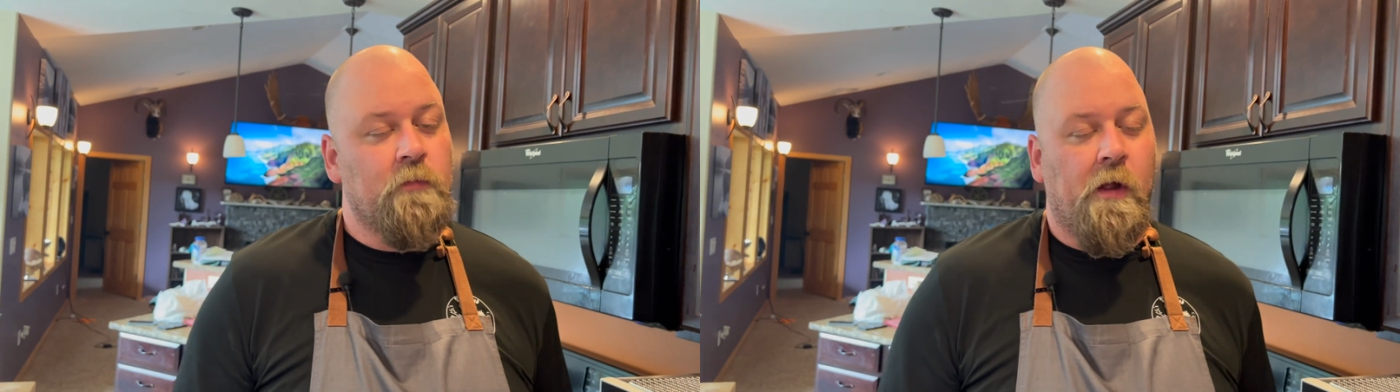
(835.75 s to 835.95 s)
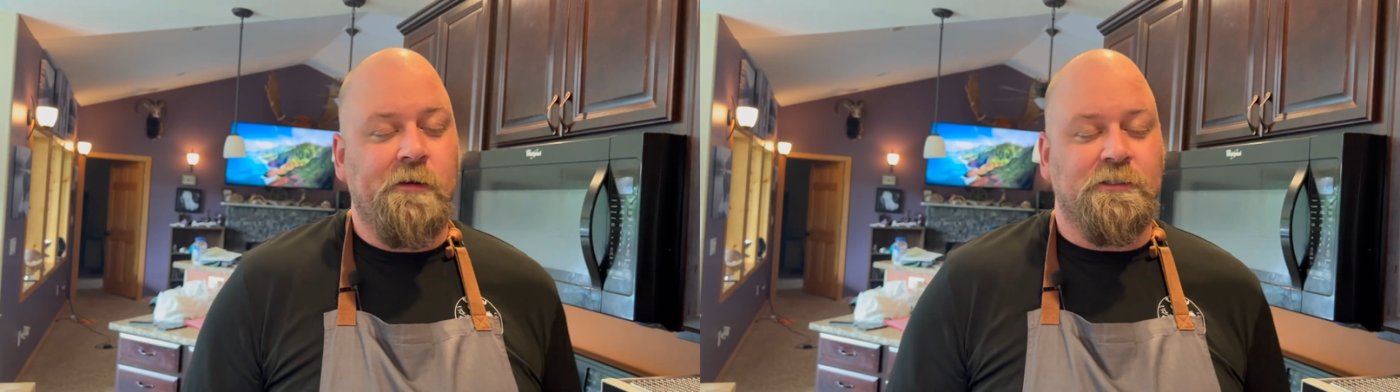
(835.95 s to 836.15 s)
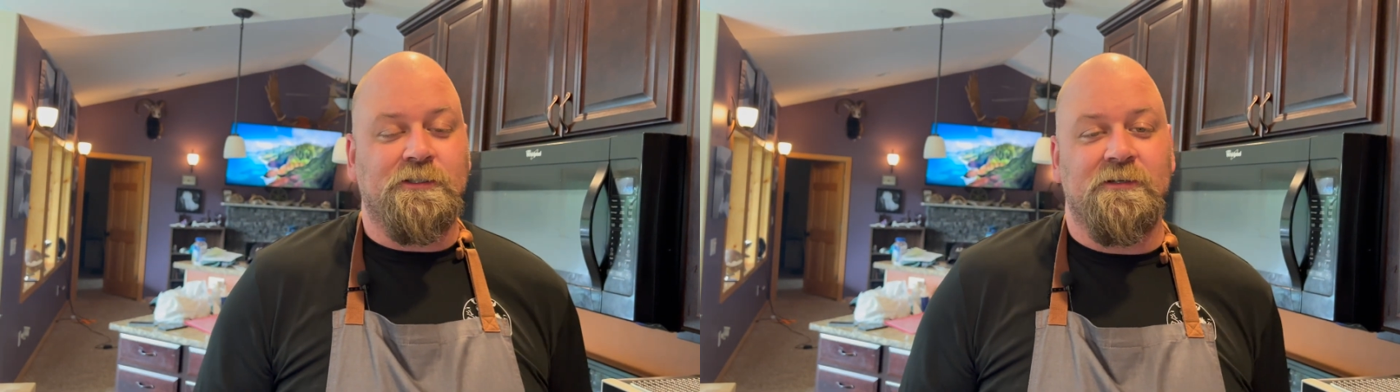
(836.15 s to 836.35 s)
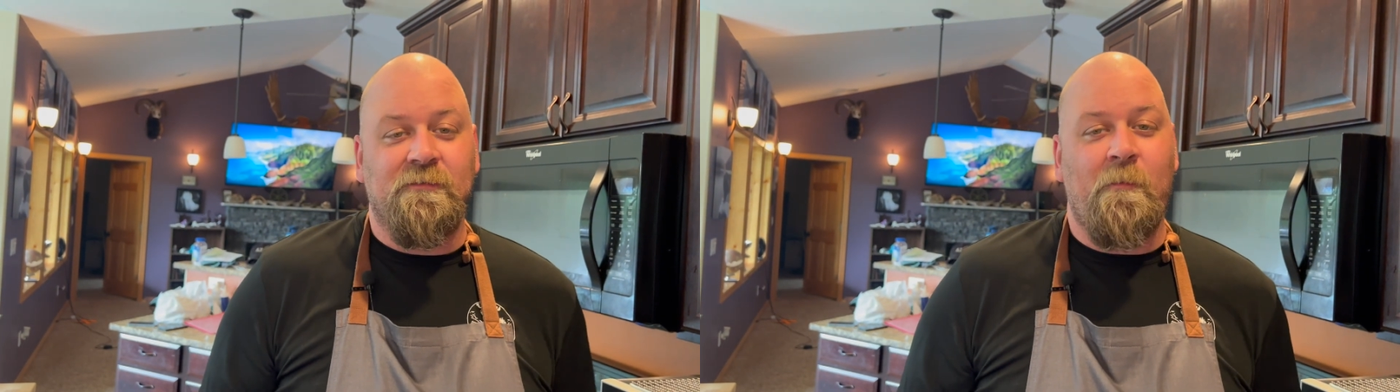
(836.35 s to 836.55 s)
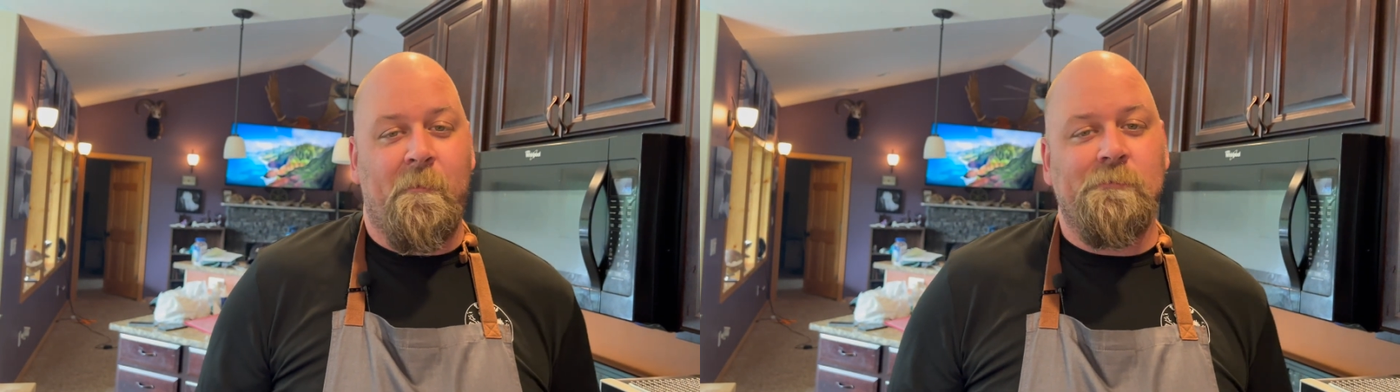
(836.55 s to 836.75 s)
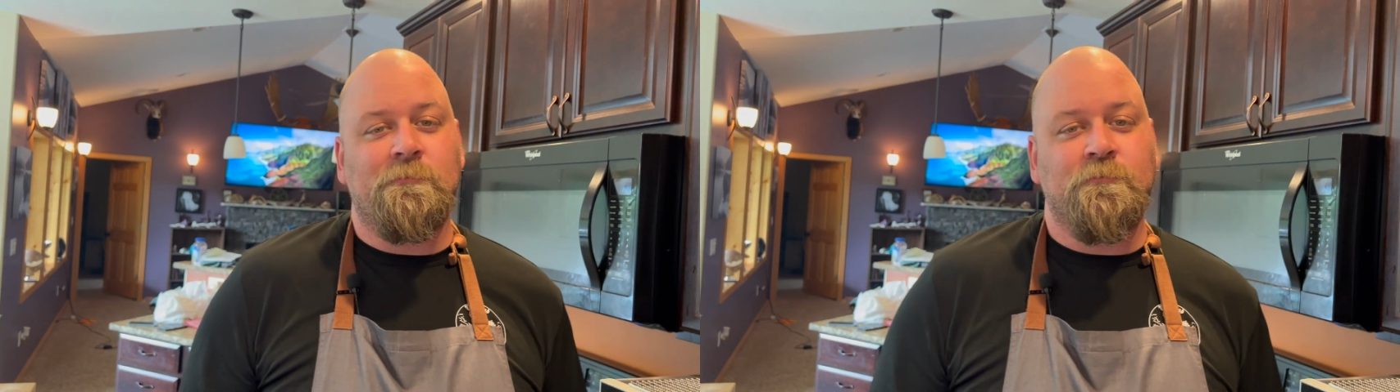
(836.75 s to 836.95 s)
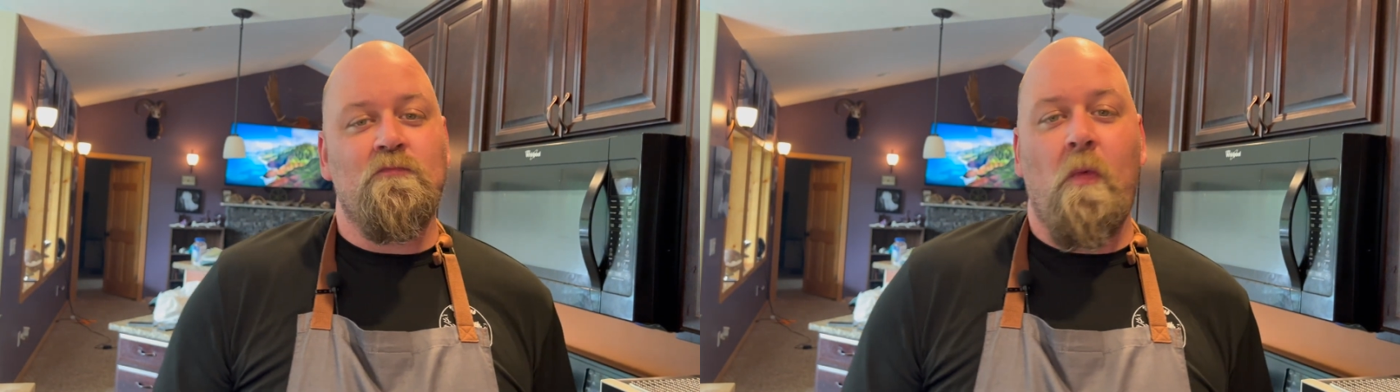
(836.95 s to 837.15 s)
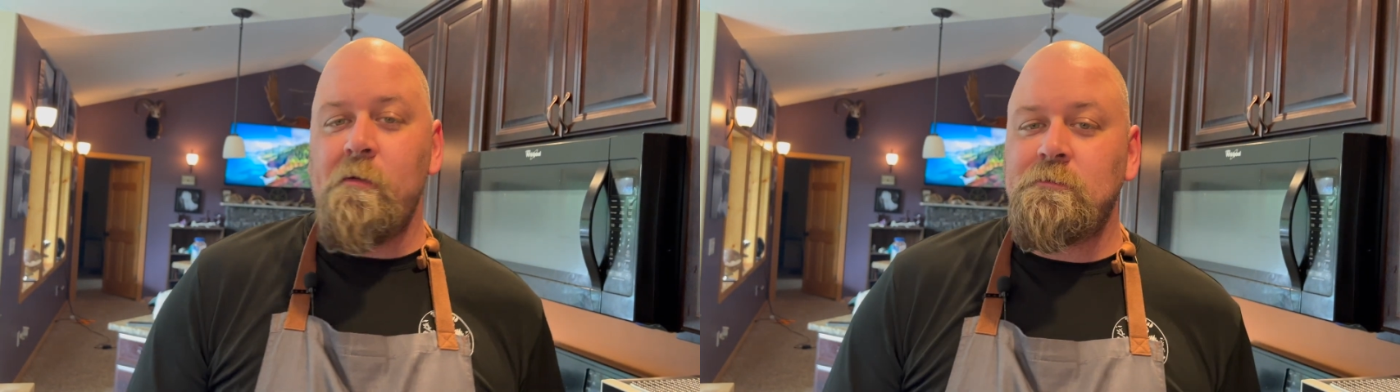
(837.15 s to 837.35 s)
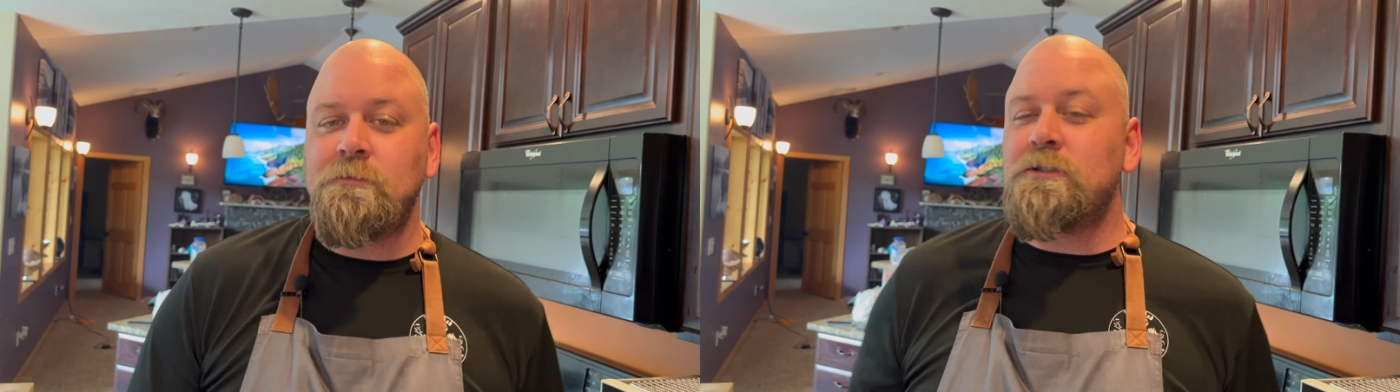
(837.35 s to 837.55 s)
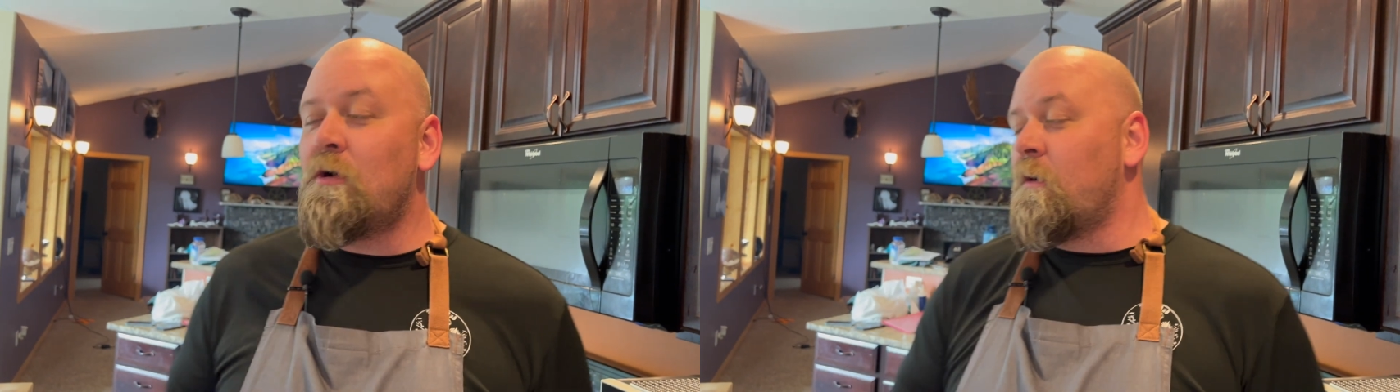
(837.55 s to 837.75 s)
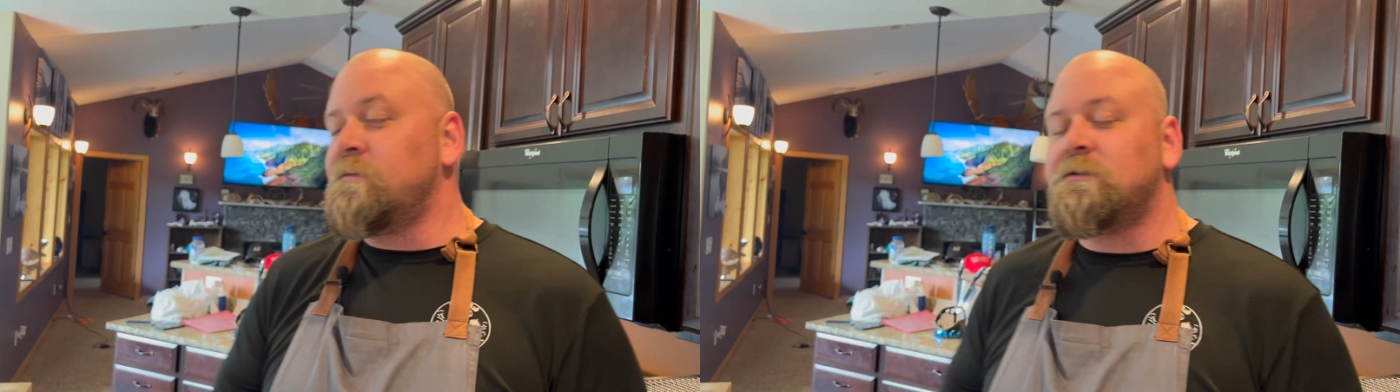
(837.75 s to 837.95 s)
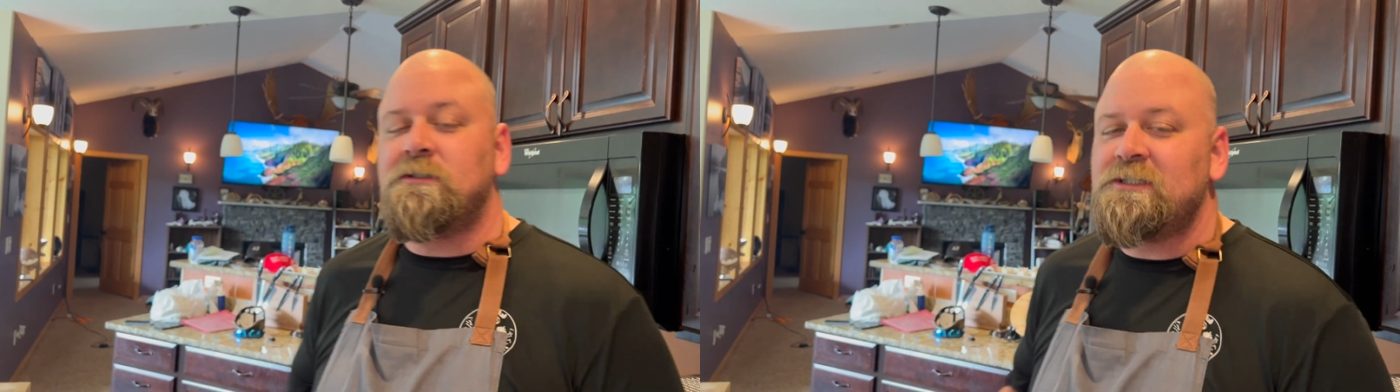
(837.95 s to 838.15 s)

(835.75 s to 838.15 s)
It's good. So good.